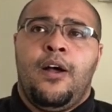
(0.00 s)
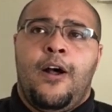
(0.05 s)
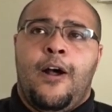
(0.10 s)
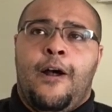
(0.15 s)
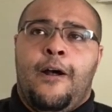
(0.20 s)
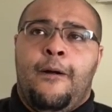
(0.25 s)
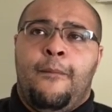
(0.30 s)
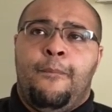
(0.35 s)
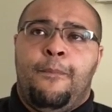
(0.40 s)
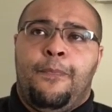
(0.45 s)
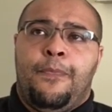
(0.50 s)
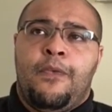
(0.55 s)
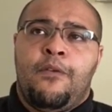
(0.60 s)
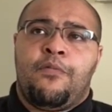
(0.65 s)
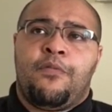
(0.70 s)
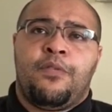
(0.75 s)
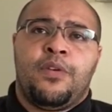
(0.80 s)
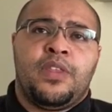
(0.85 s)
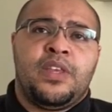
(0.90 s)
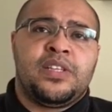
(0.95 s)
um,
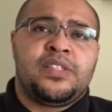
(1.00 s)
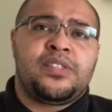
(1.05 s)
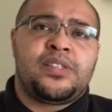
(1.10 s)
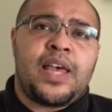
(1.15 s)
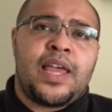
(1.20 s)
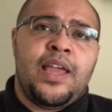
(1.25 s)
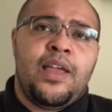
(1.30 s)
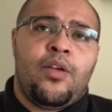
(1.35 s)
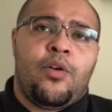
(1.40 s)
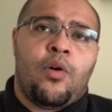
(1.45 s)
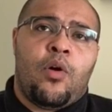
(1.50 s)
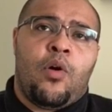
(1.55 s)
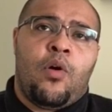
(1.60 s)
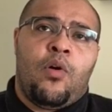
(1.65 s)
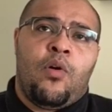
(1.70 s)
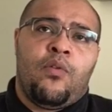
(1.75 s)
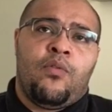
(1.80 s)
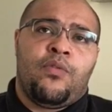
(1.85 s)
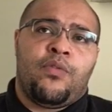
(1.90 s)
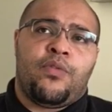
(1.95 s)
for the sake
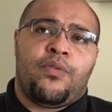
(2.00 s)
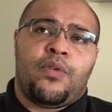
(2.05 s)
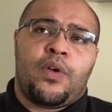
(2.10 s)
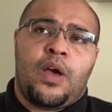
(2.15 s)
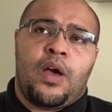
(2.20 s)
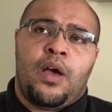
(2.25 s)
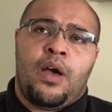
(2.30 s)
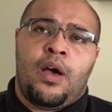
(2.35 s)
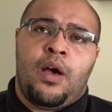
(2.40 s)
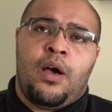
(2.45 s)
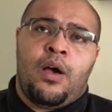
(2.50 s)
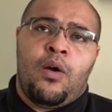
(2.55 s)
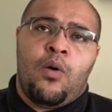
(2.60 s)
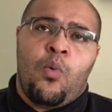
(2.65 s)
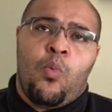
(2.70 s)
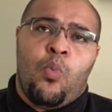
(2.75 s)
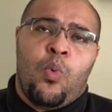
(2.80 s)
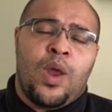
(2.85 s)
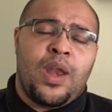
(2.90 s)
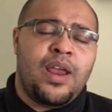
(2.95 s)
of uh,
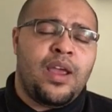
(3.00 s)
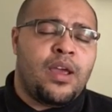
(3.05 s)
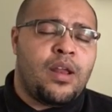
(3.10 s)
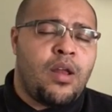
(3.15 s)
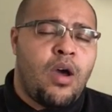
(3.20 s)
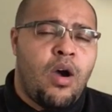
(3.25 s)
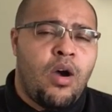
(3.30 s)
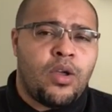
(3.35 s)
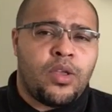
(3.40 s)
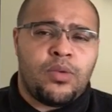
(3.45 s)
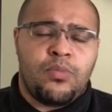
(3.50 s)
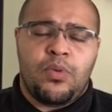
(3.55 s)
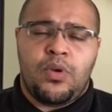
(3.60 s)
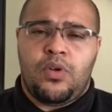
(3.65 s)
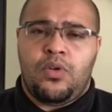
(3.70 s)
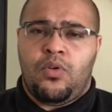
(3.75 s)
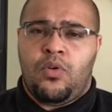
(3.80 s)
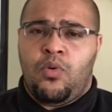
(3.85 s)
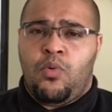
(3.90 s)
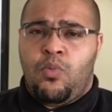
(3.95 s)
winning an
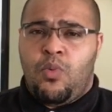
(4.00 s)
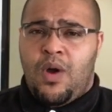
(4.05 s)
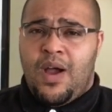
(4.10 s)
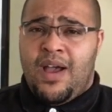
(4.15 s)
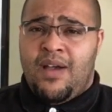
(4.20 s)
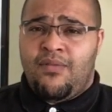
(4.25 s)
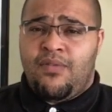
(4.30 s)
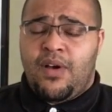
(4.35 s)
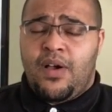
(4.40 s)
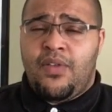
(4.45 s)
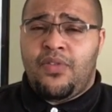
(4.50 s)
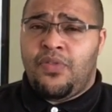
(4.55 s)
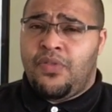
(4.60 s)
argument or whatever.